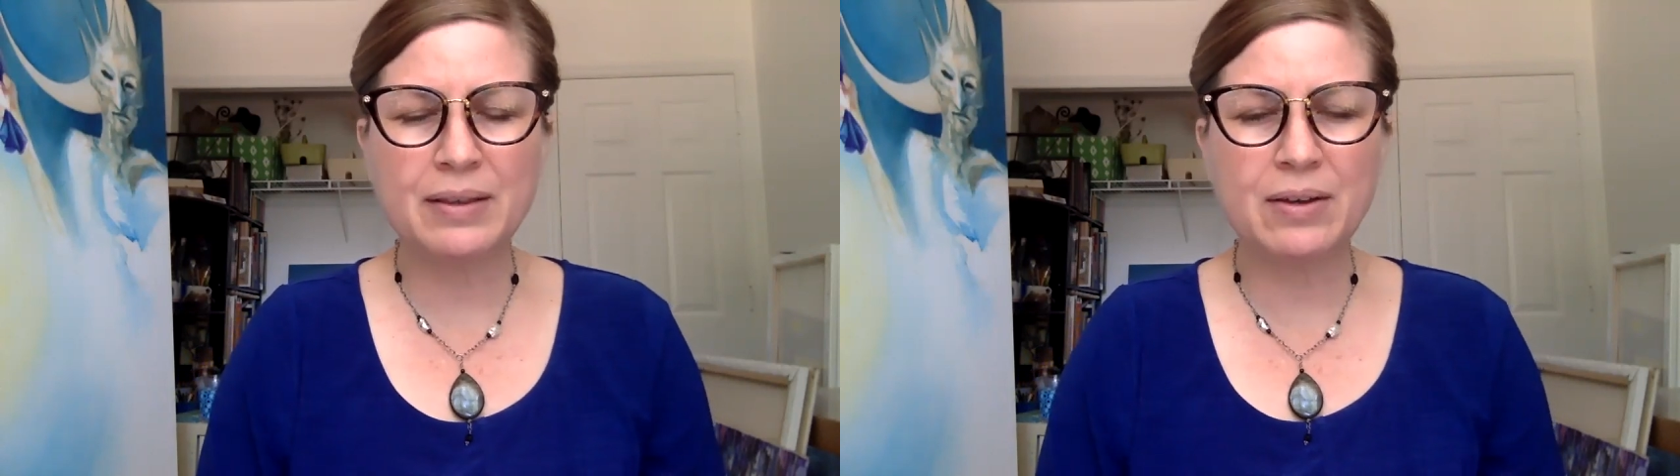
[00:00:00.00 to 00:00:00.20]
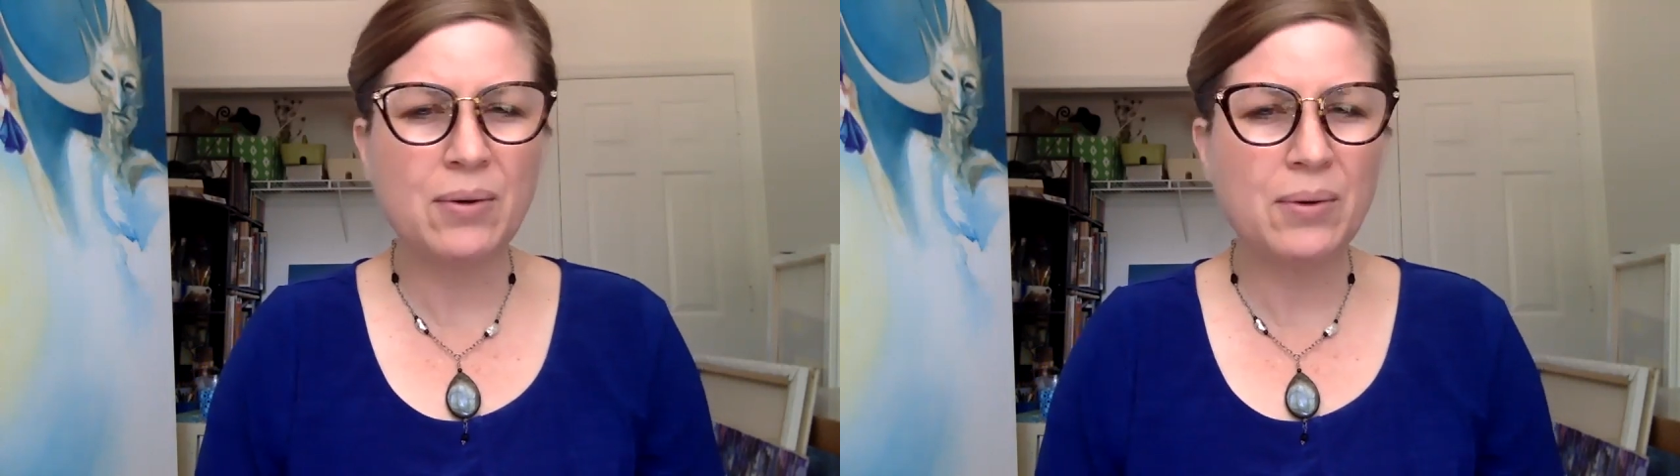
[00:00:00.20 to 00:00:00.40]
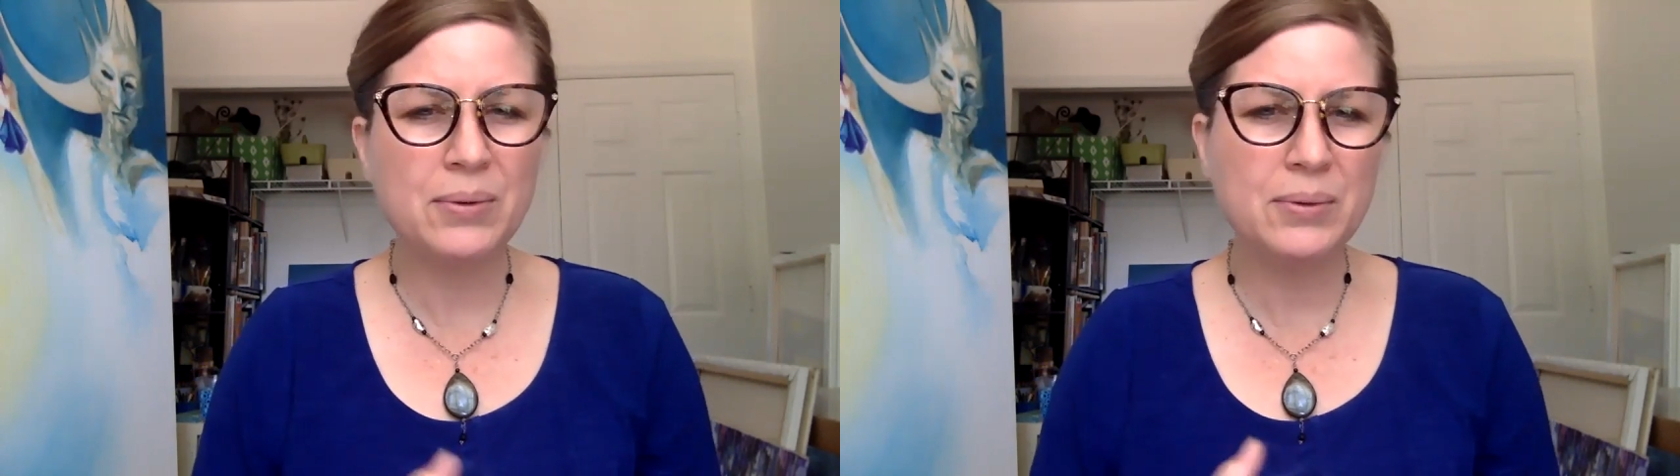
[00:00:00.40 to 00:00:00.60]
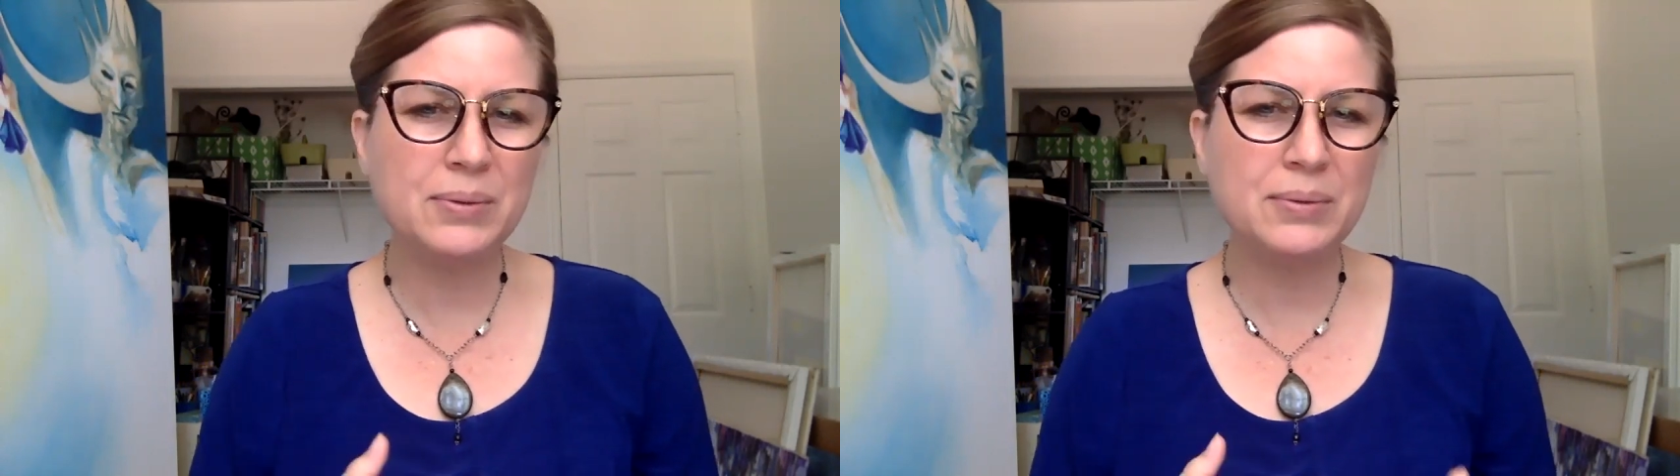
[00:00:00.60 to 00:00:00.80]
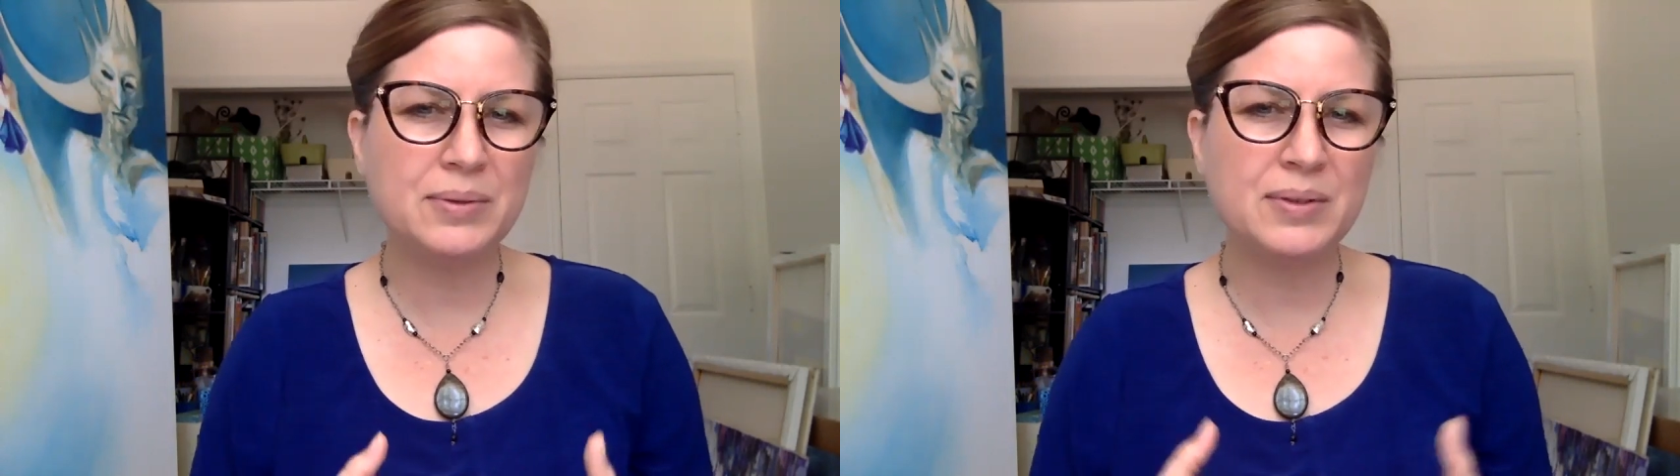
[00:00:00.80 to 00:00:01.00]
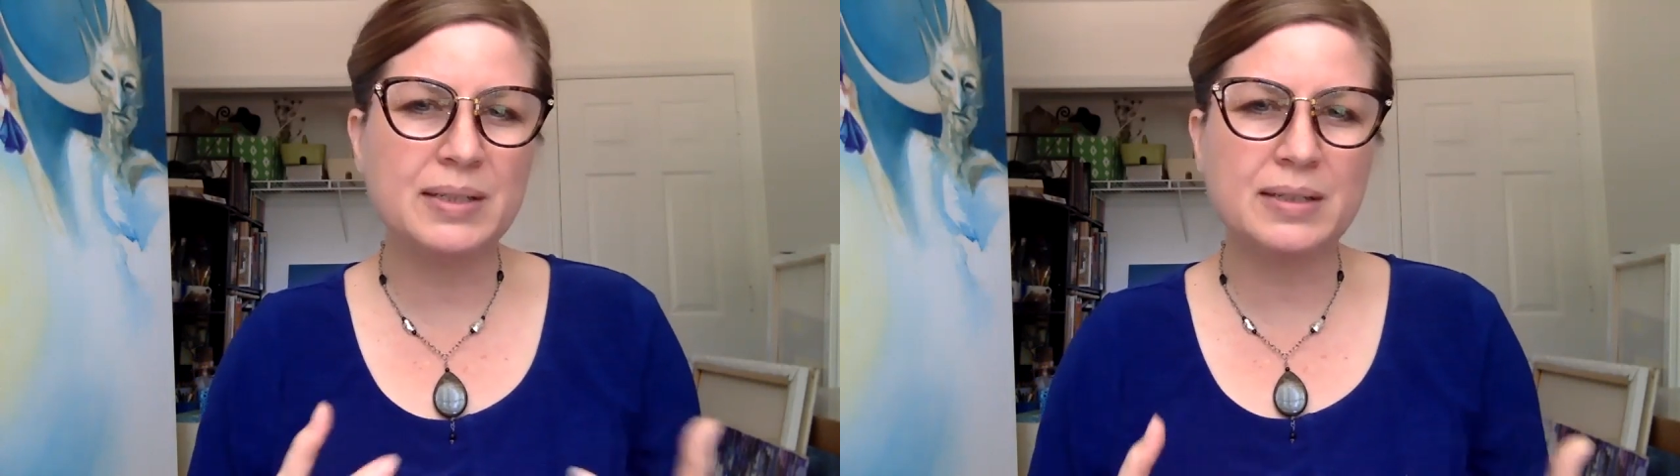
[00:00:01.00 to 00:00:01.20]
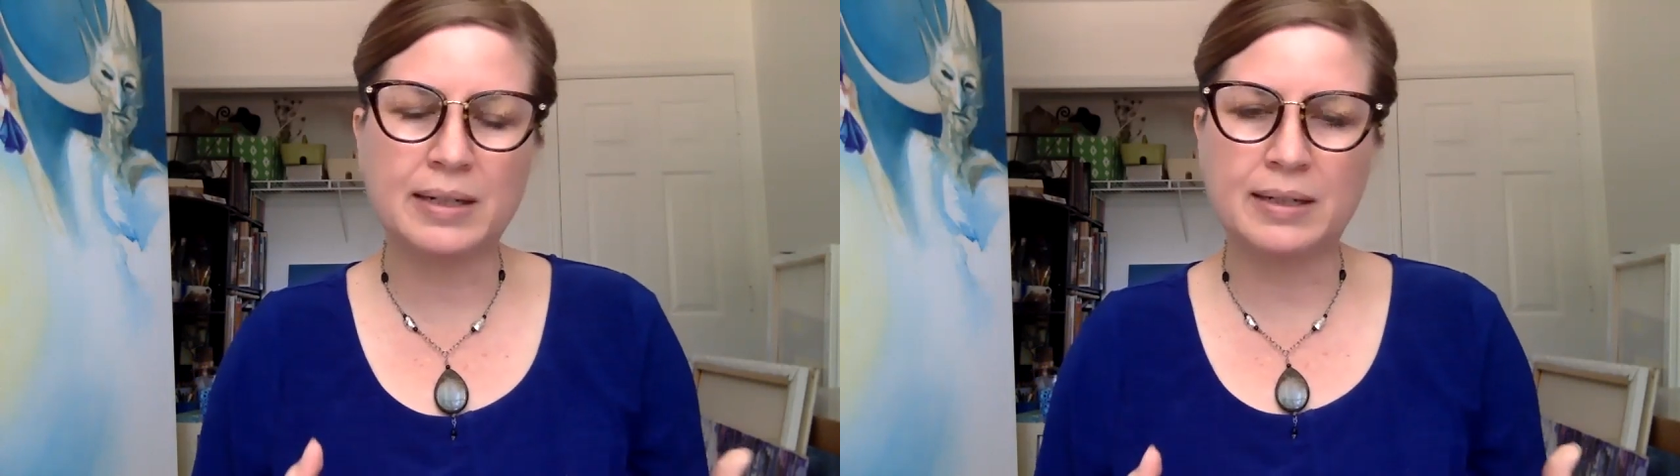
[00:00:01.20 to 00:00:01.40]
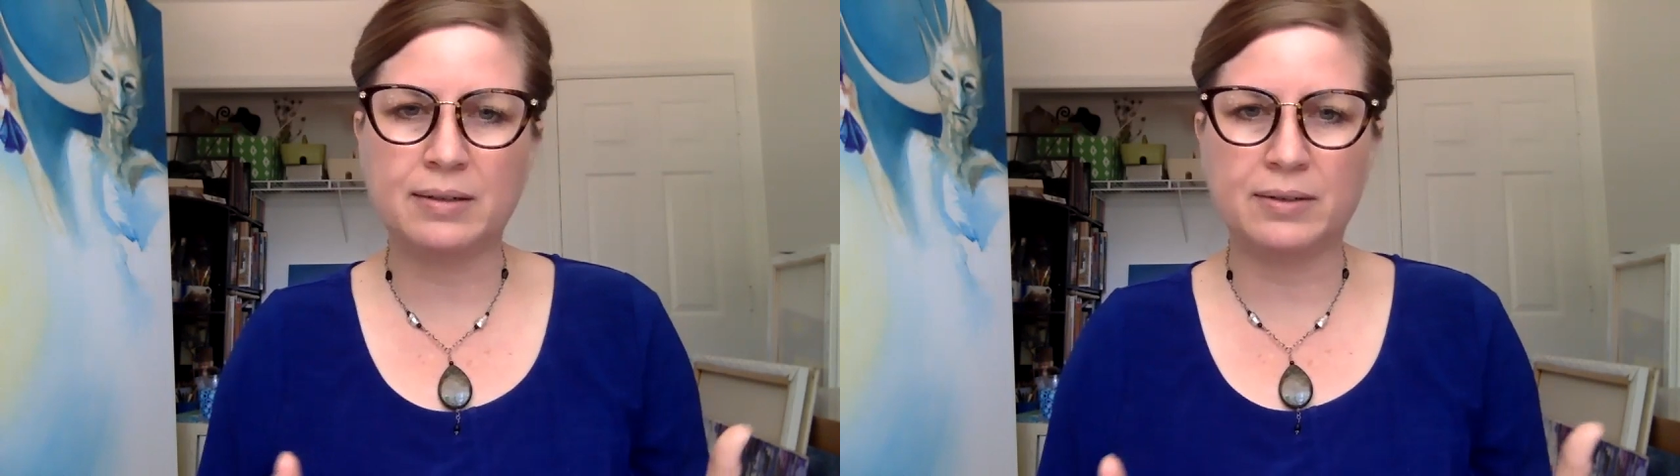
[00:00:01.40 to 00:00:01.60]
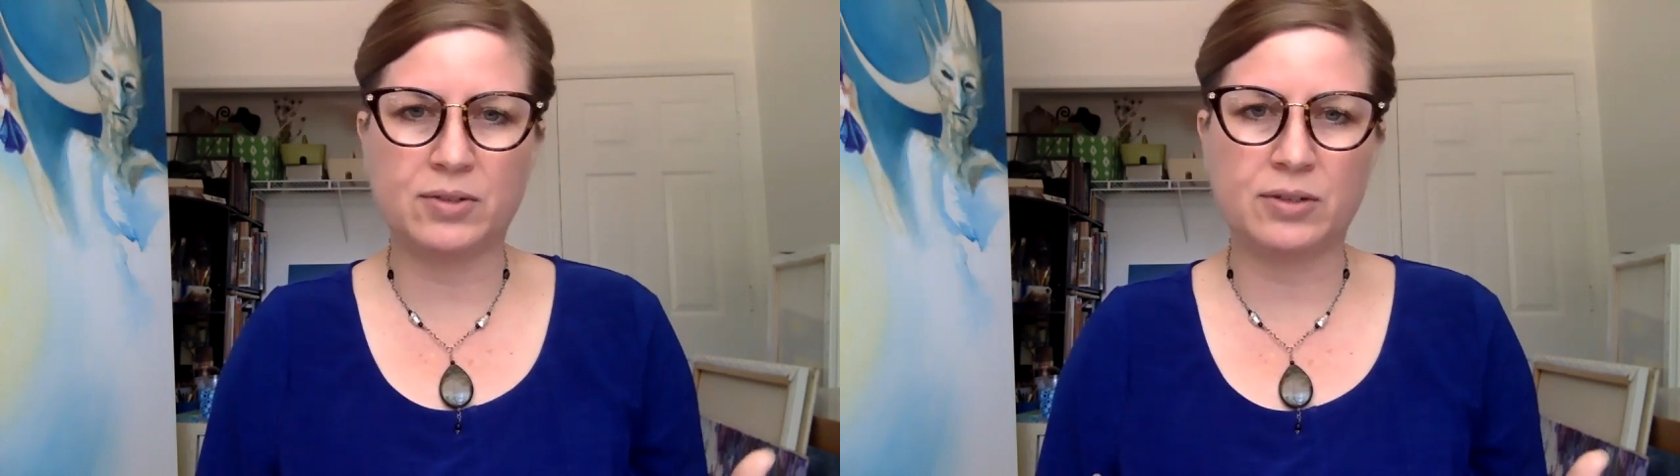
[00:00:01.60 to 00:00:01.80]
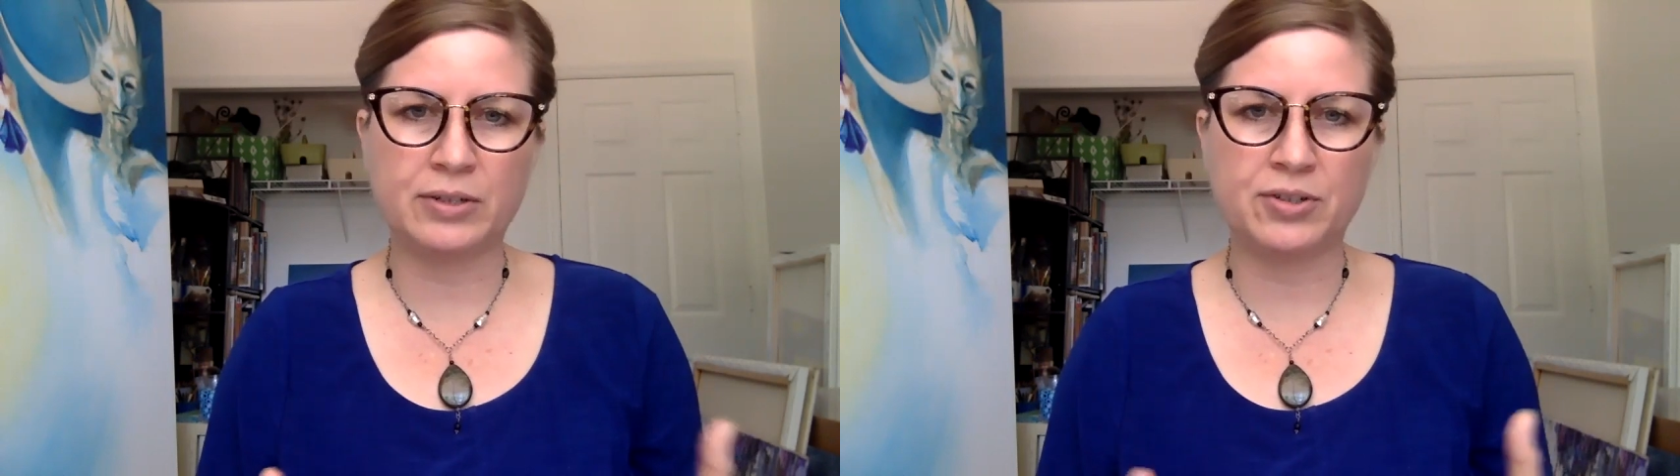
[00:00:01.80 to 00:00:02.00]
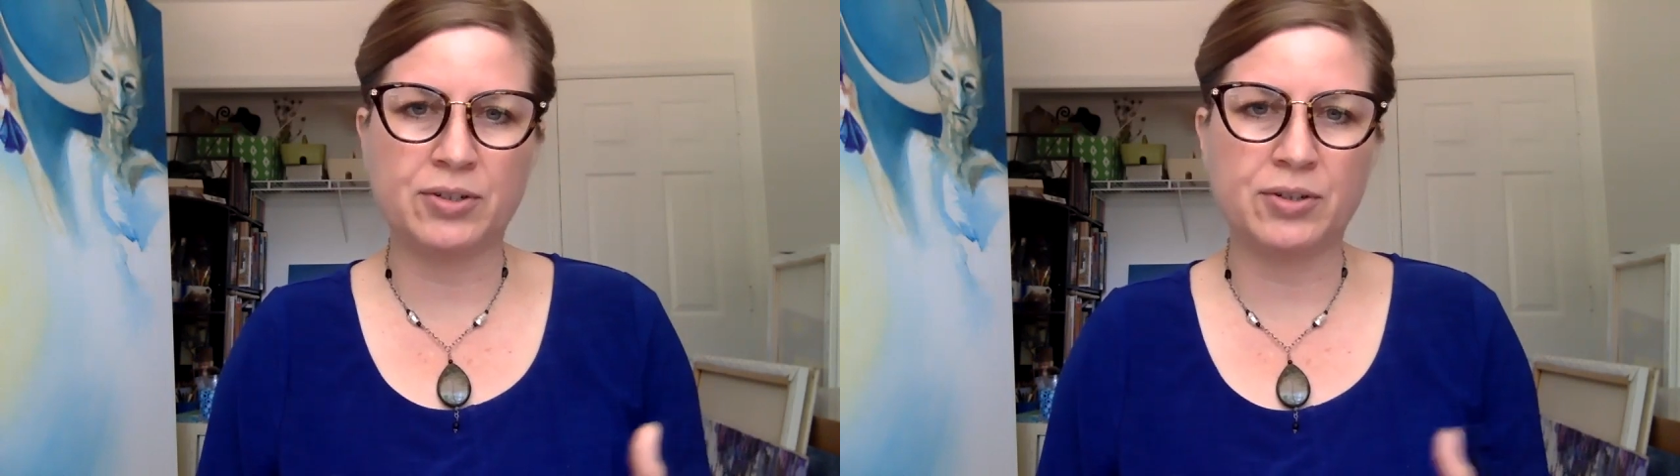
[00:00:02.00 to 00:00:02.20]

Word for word: whole societal structure,